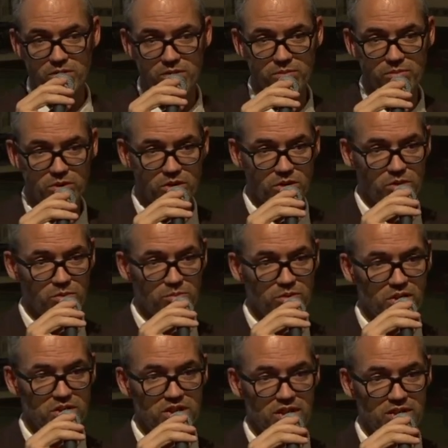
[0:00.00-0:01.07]

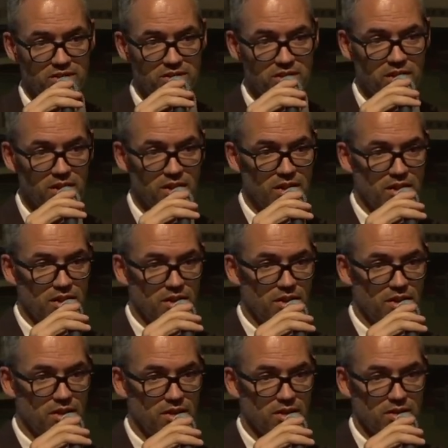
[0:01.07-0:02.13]
your project
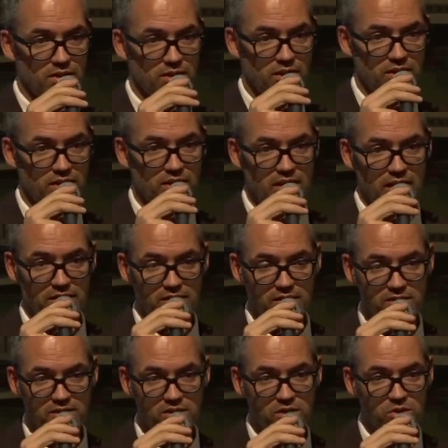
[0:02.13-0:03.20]
in
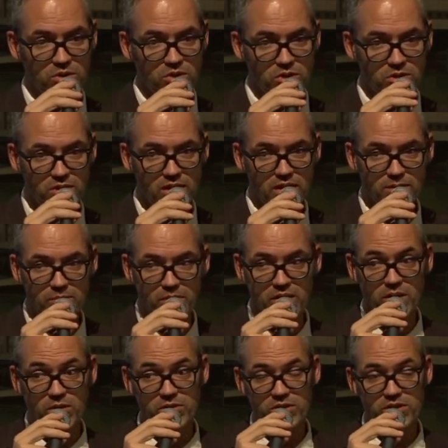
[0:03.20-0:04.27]
that institution,
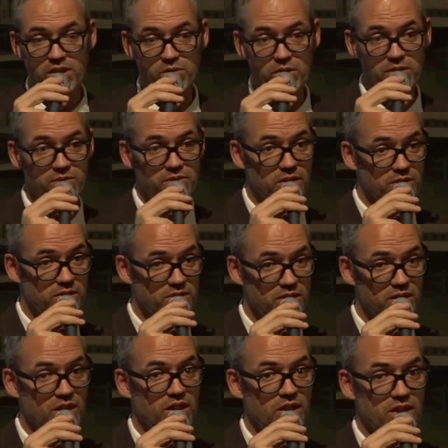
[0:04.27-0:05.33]
but also they will
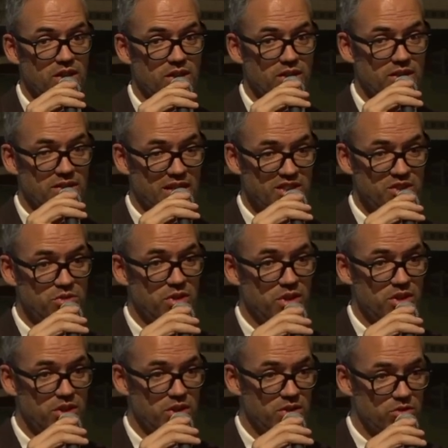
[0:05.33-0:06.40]
fund an
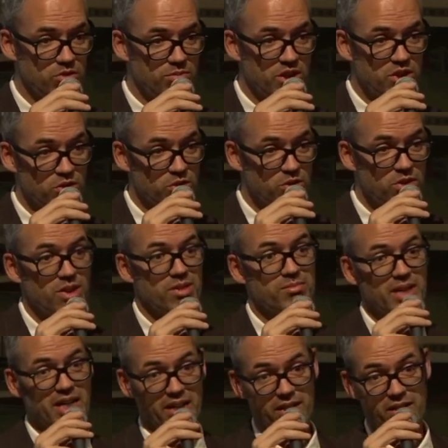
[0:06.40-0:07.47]
extra year to make sure you
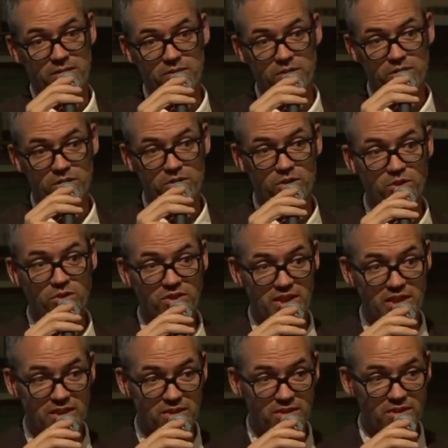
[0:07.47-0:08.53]
come back with your
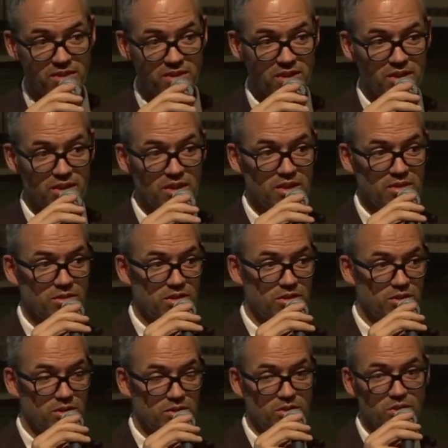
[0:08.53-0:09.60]
new skills,
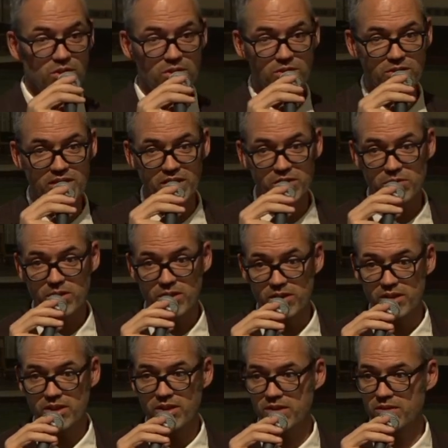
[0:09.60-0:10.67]
with your new
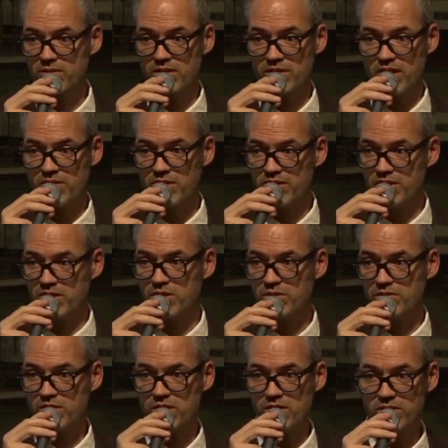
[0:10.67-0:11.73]
network, with
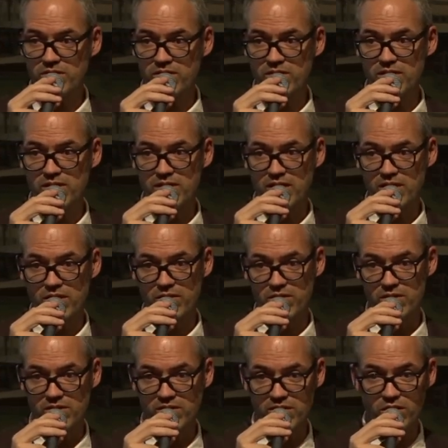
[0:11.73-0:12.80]
everything you've learned in
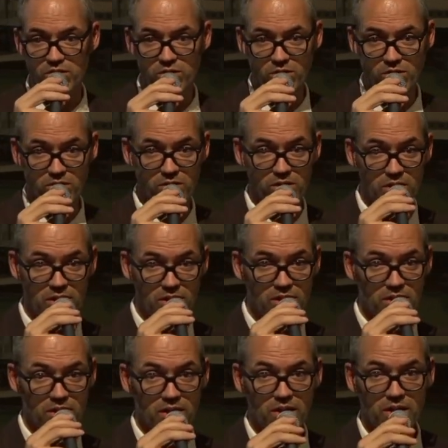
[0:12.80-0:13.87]
that other institution.
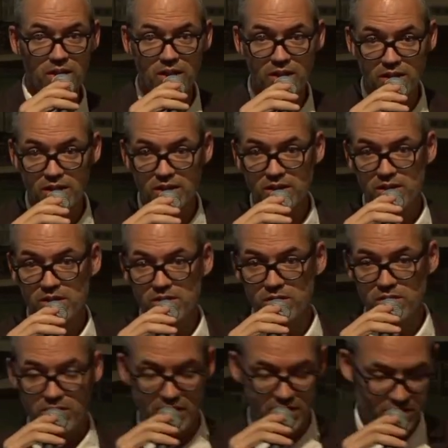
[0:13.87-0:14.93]

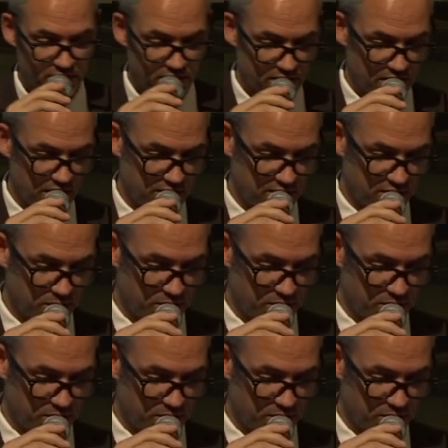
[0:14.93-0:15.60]
So that's